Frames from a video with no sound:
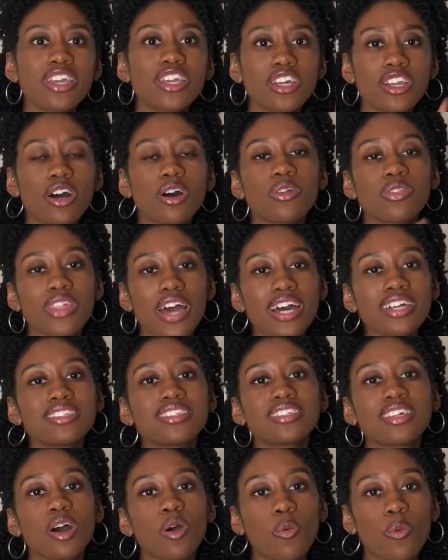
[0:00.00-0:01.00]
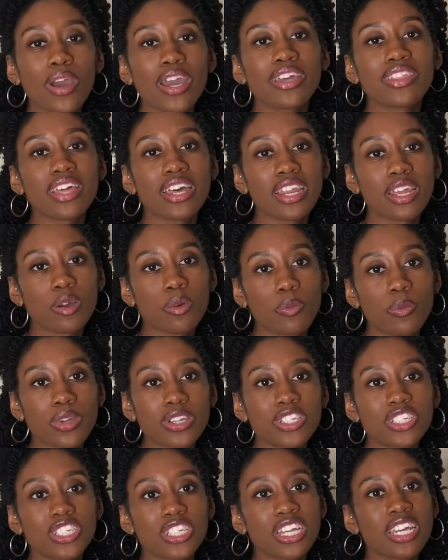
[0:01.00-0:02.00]
You know, that's a way that in
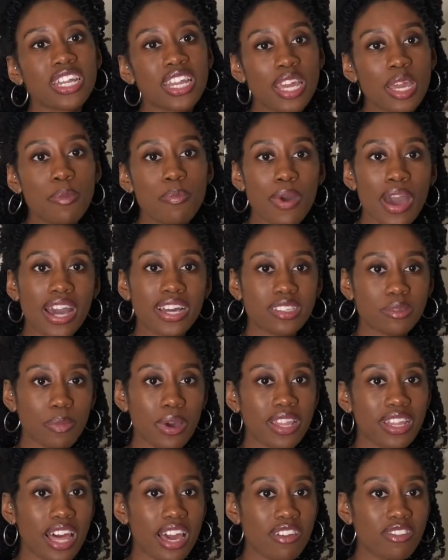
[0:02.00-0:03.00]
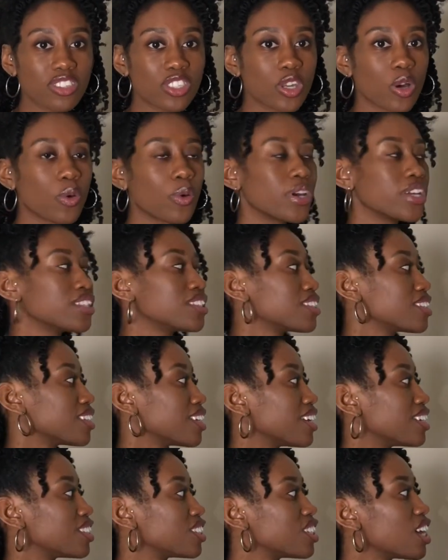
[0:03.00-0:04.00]
which it impacts my life. So
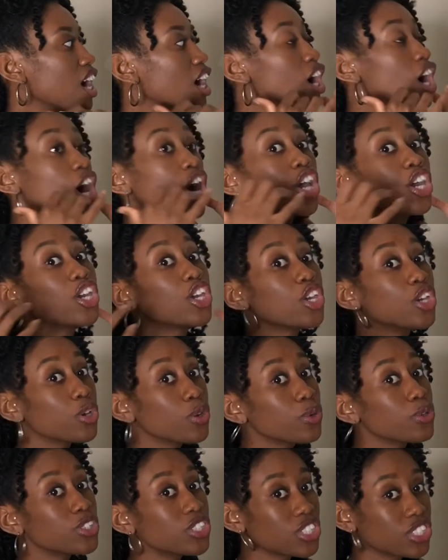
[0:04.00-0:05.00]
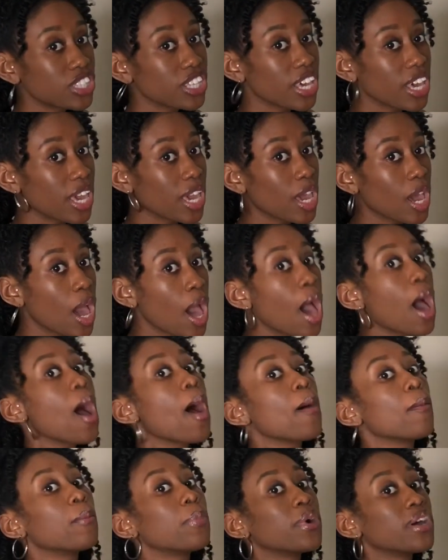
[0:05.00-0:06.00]
it's not a huge thing,
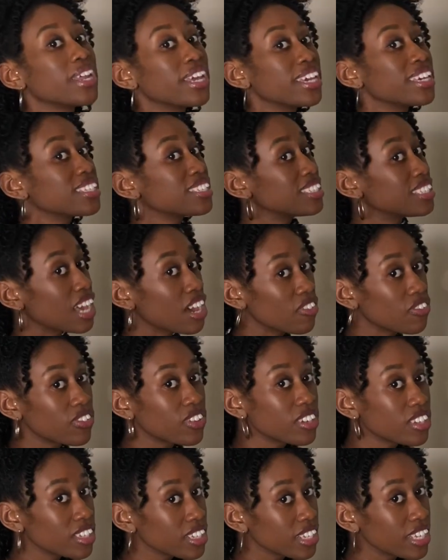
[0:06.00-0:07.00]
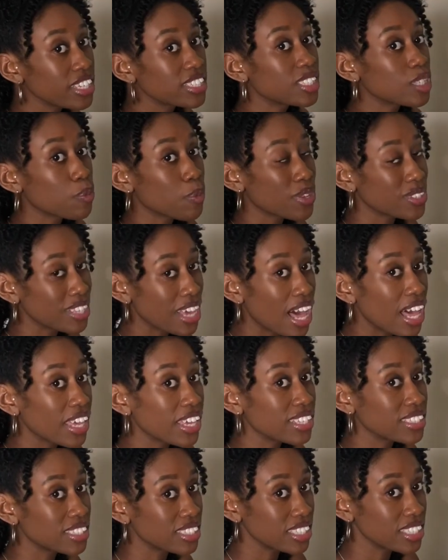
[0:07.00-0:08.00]
but it's definitely some
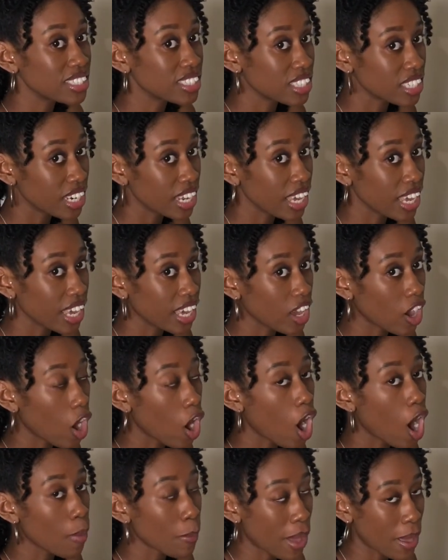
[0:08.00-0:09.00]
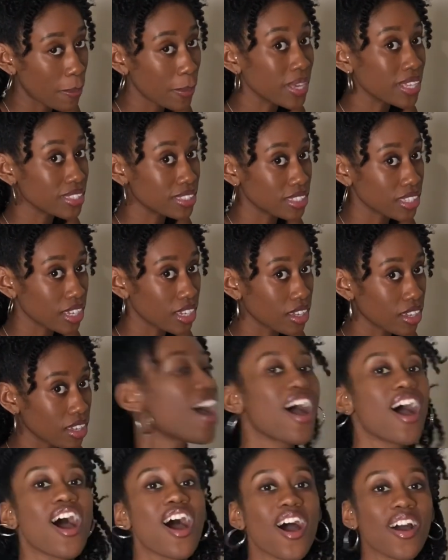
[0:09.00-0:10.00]
Italian seasoning on my pizza.
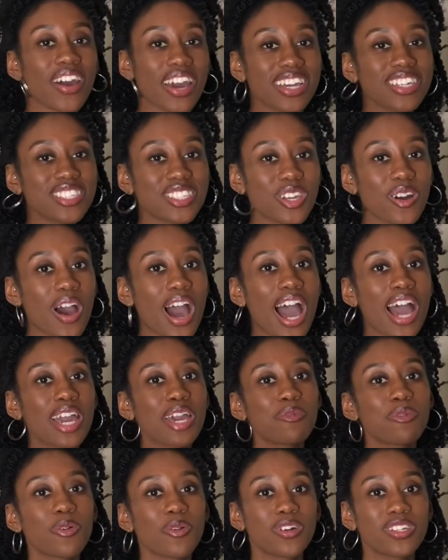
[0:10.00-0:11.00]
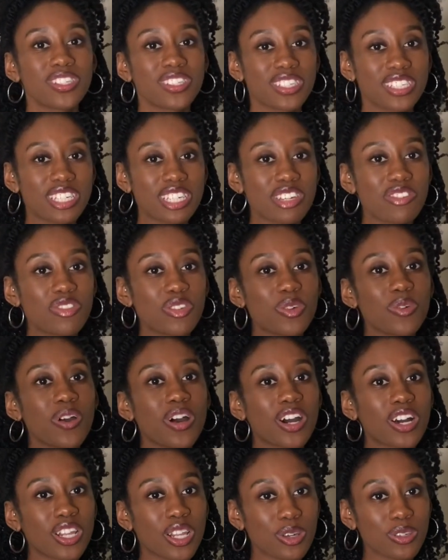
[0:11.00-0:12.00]
Okay, so I am going to give you
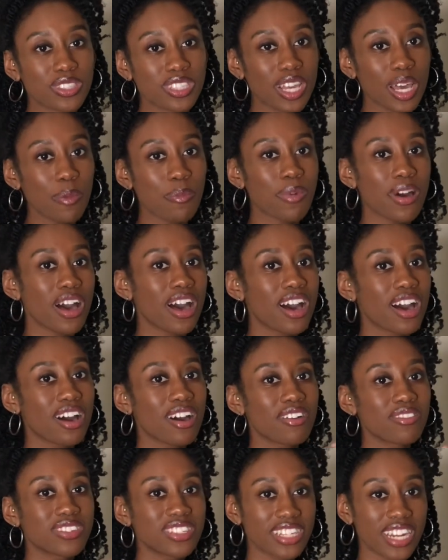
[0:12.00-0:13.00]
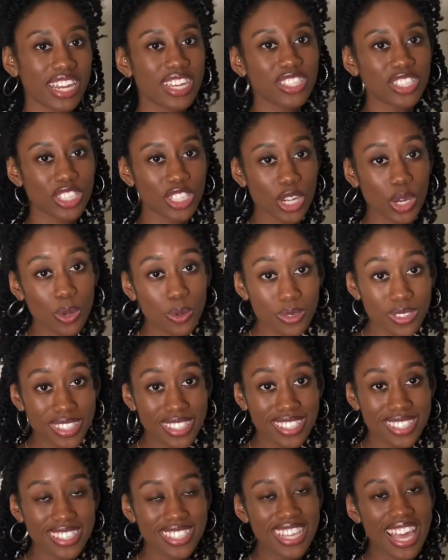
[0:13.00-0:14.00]
a close-up of today's
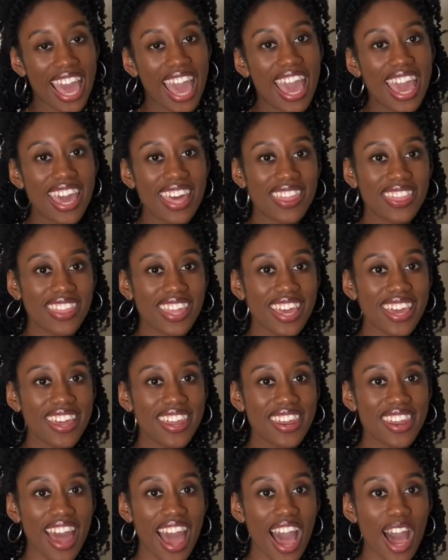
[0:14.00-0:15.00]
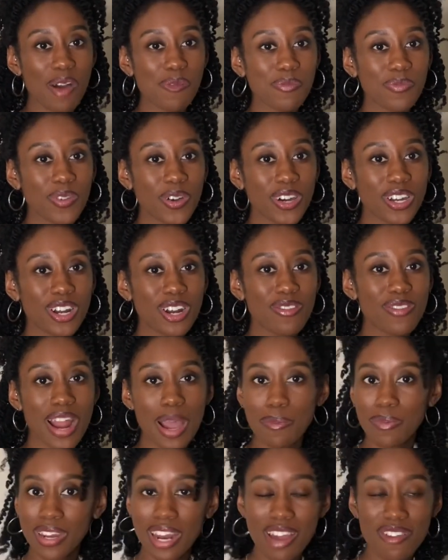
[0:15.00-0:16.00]
notes, and then I'm gonna
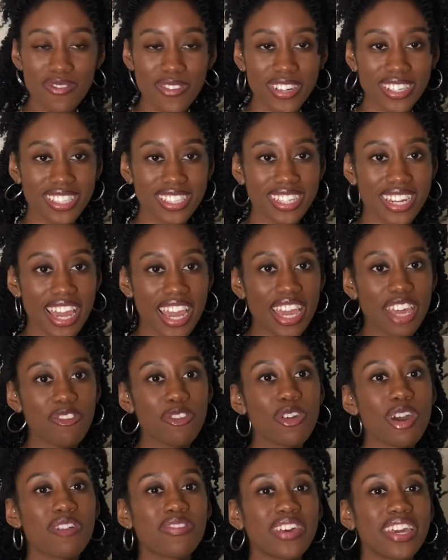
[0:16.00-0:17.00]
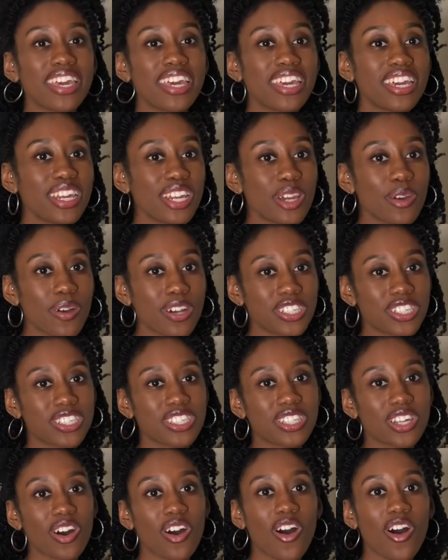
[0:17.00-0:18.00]
wrap it up for today. If you have any
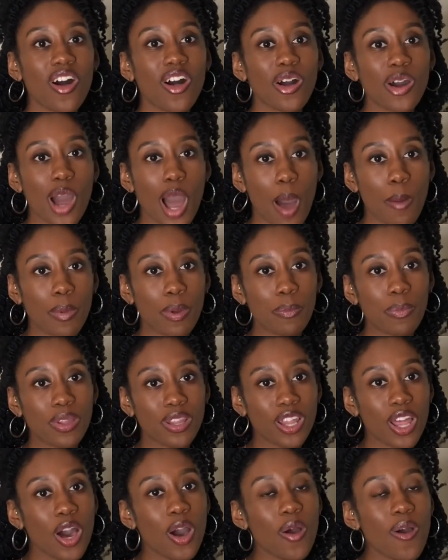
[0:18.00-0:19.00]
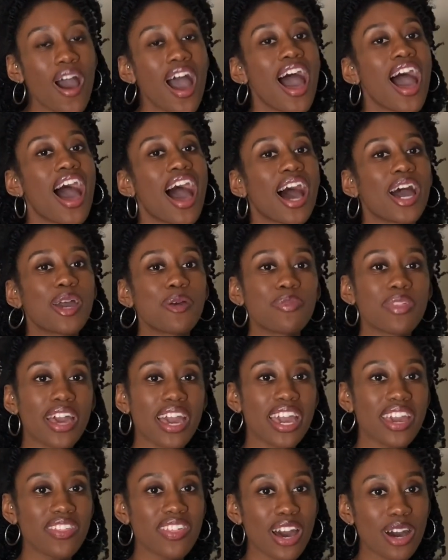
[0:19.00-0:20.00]
questions at all, comment below. I am the
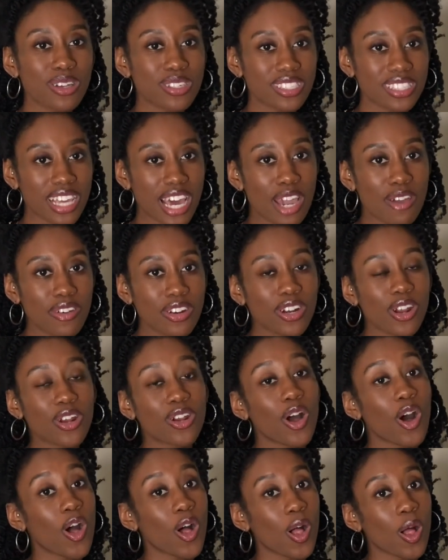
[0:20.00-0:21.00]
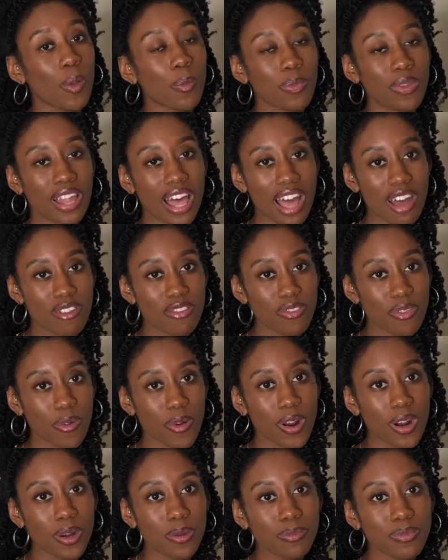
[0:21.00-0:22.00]
8th House Siren on all
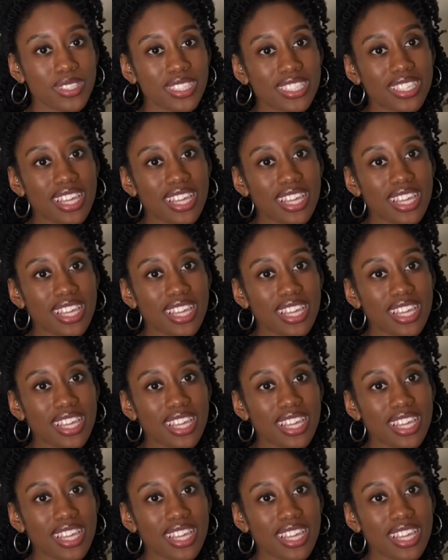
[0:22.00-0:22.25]
platforms.